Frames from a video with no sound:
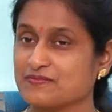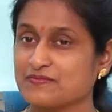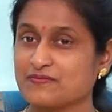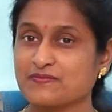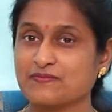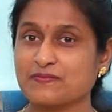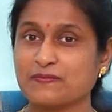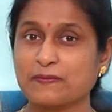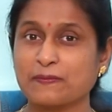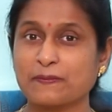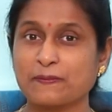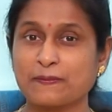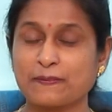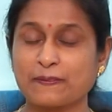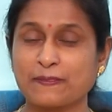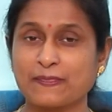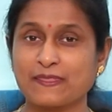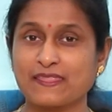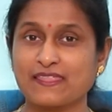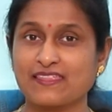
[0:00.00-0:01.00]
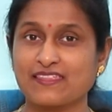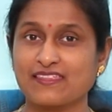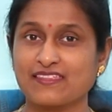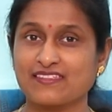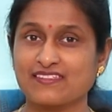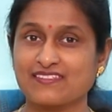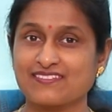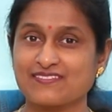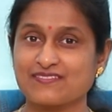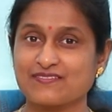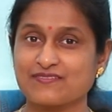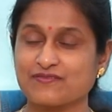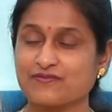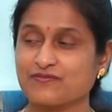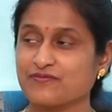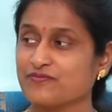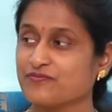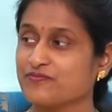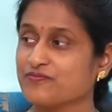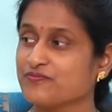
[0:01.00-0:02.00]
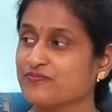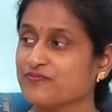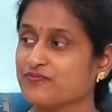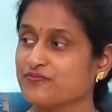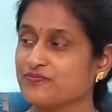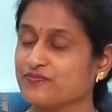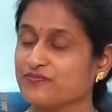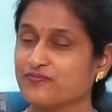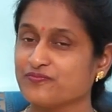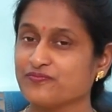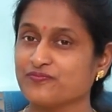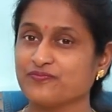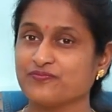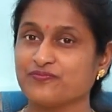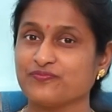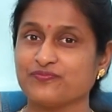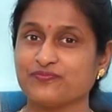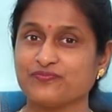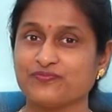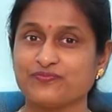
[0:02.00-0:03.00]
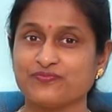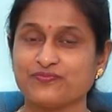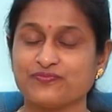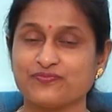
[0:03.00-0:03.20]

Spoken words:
[no speech]